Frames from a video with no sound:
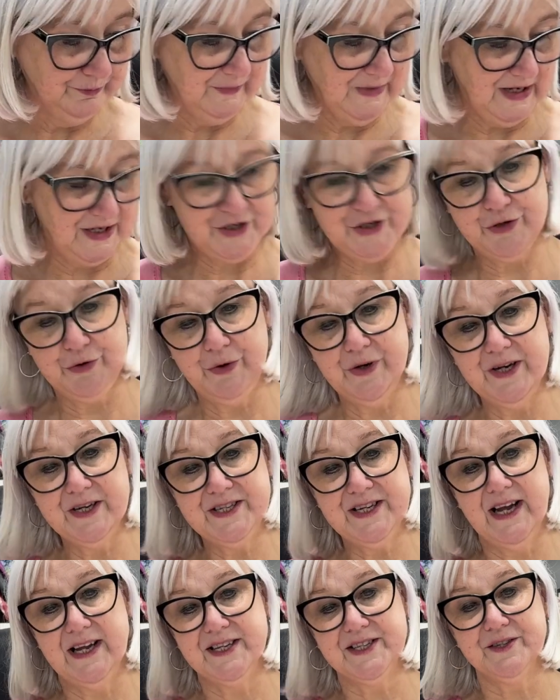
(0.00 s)
a shorter
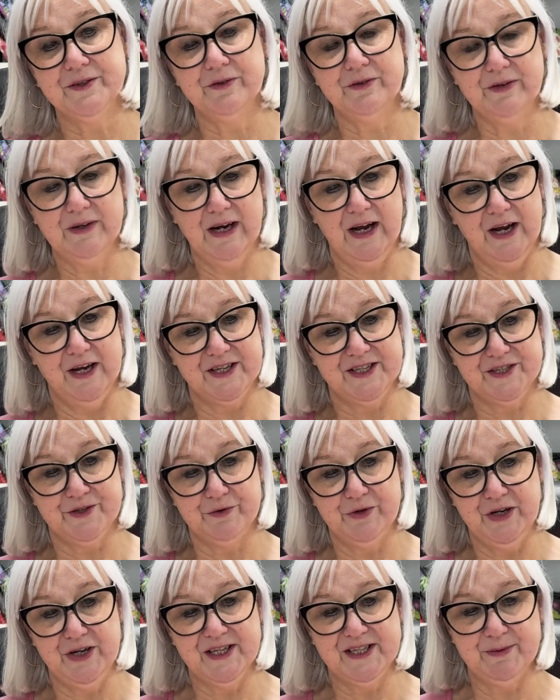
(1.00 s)
tassel, I still
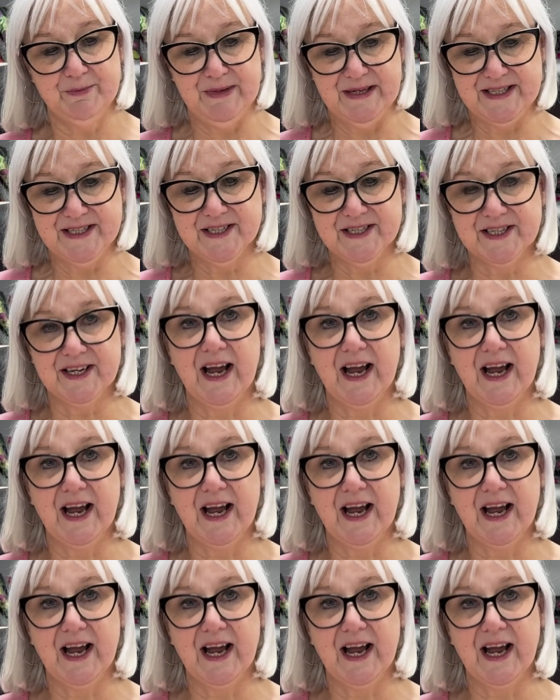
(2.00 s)
use a business